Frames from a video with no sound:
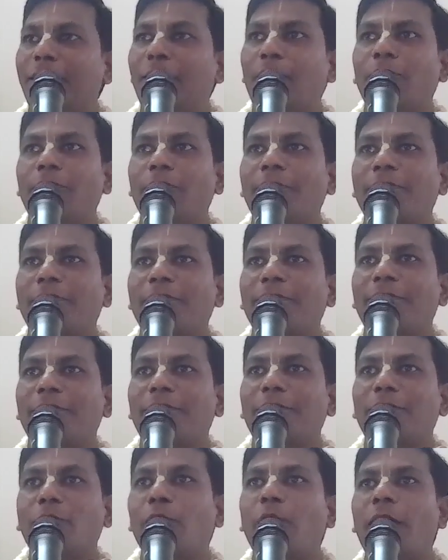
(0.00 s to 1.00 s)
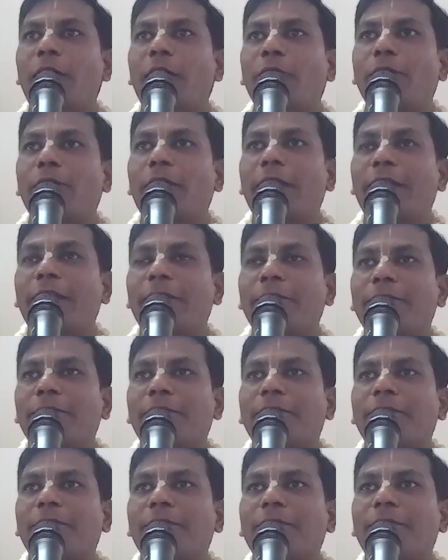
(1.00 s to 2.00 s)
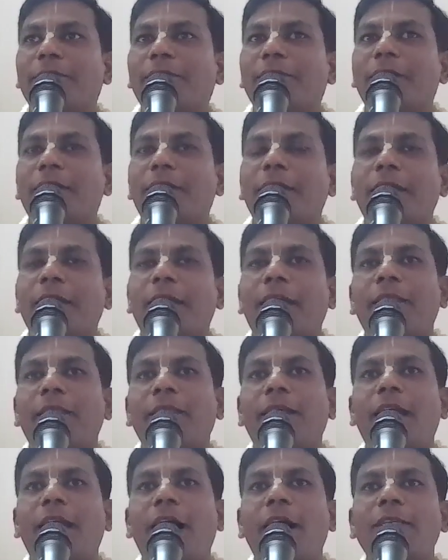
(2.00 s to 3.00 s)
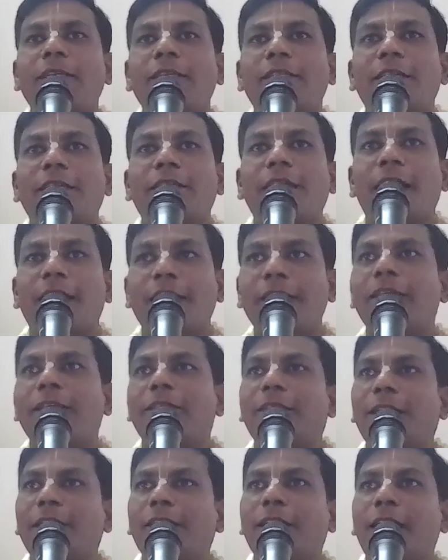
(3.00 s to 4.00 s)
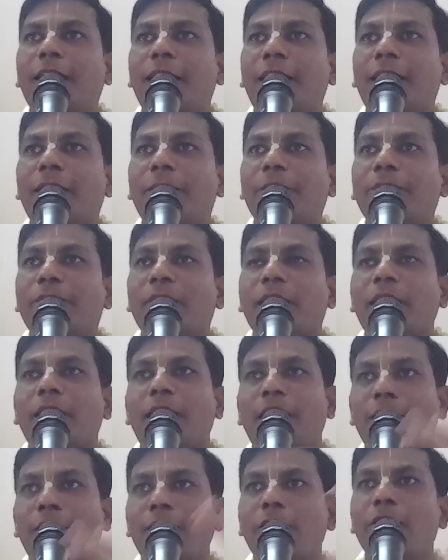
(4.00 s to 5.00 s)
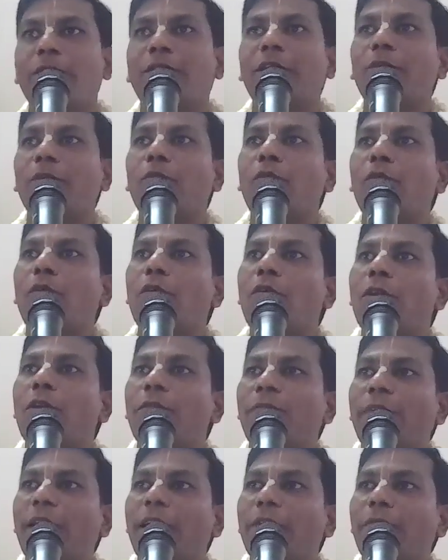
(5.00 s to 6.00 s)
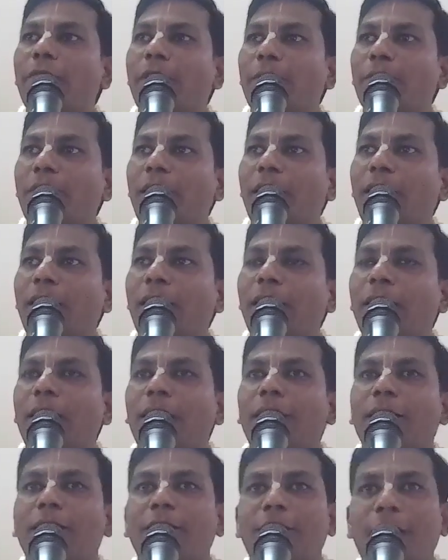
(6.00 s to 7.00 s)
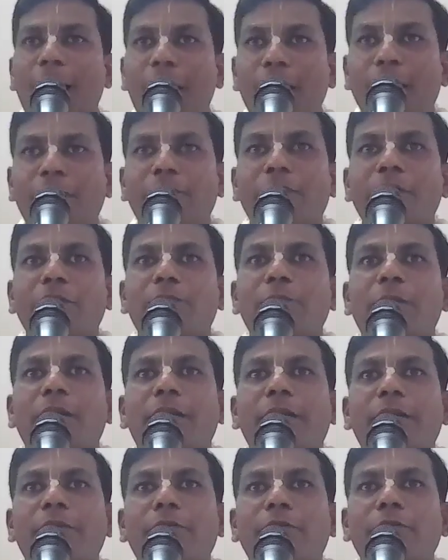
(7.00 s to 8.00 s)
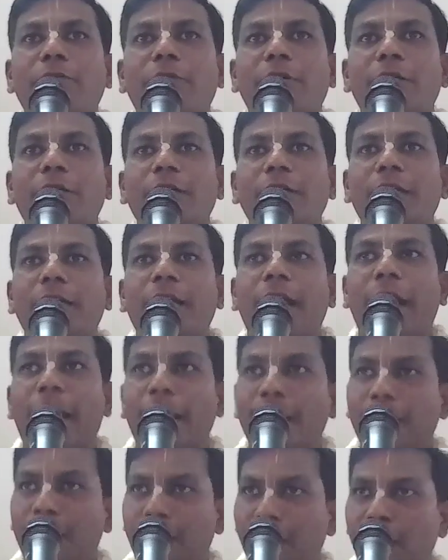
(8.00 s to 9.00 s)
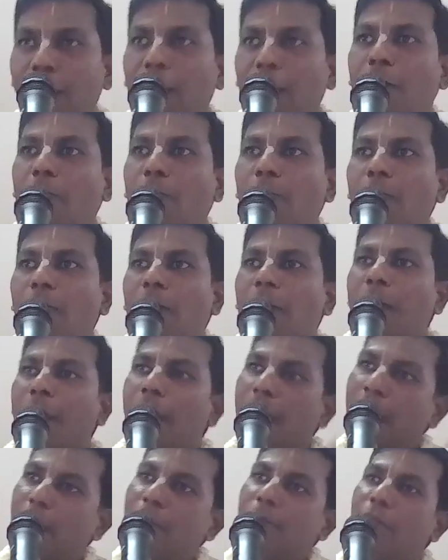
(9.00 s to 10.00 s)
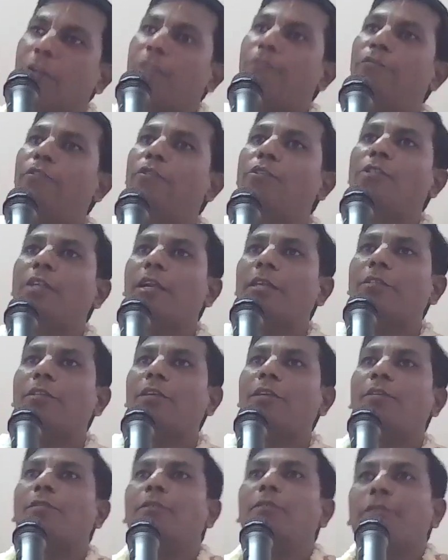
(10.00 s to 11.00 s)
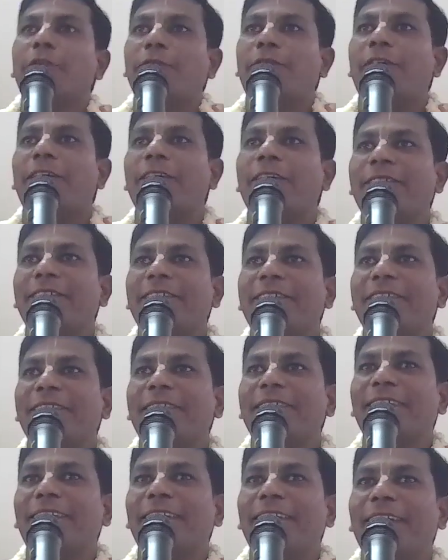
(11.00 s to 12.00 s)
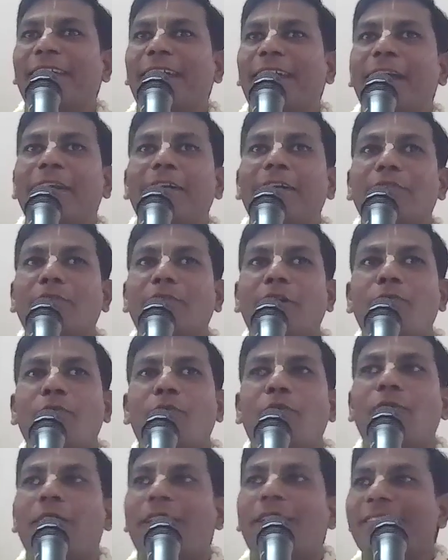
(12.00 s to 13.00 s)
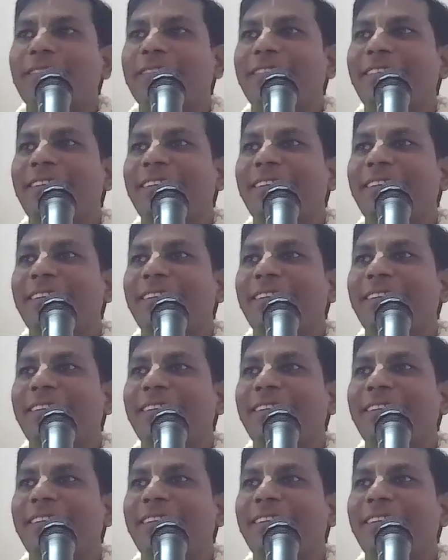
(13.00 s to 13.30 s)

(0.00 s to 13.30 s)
No, you don't have to care. And then Adisesha, Anantasesha, continuously glorifying from the start of this material universe and till now and for the future also he will glorify. And it is not over.